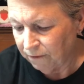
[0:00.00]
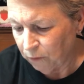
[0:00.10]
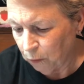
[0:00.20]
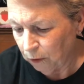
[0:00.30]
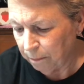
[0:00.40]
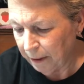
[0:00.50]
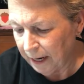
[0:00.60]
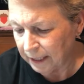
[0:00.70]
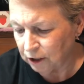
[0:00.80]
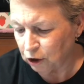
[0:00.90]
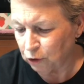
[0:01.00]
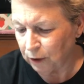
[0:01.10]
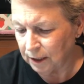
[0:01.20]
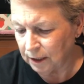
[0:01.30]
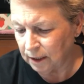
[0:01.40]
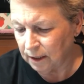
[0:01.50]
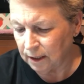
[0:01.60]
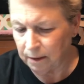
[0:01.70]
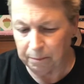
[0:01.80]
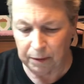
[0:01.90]
4-patch Dresden
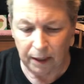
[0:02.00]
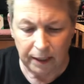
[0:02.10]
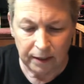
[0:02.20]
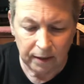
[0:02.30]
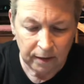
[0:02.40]
template.